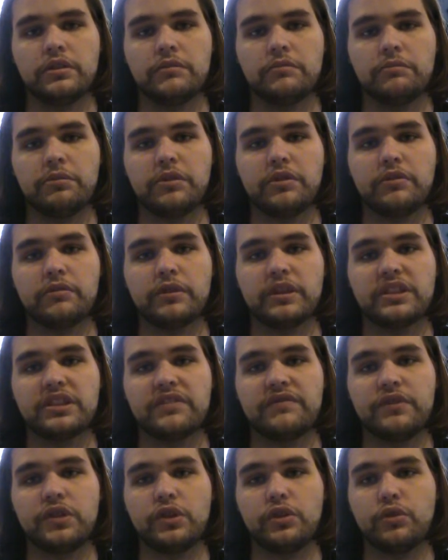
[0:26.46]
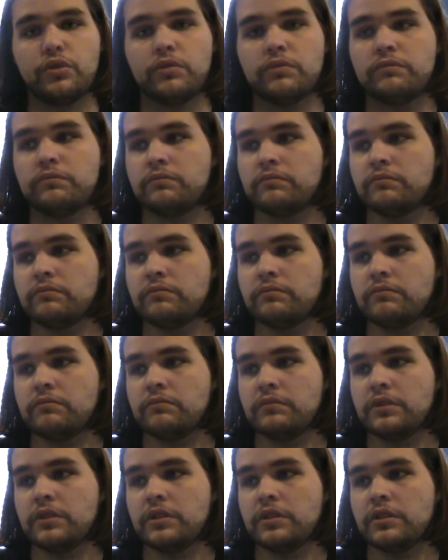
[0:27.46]
But the rest of you,
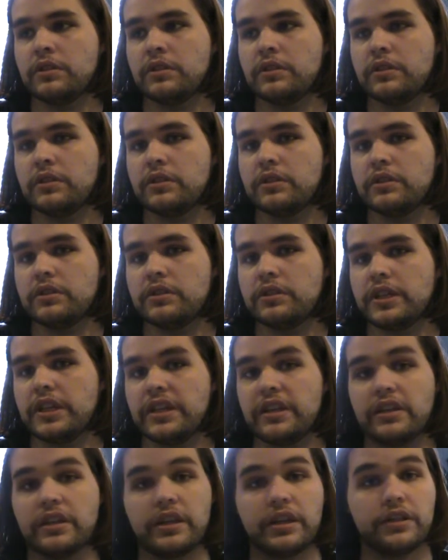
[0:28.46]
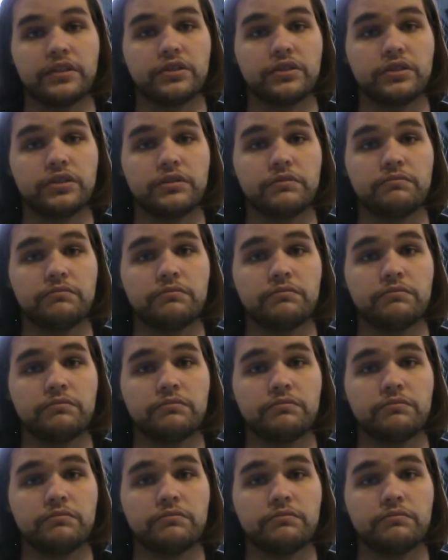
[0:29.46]
take a guess.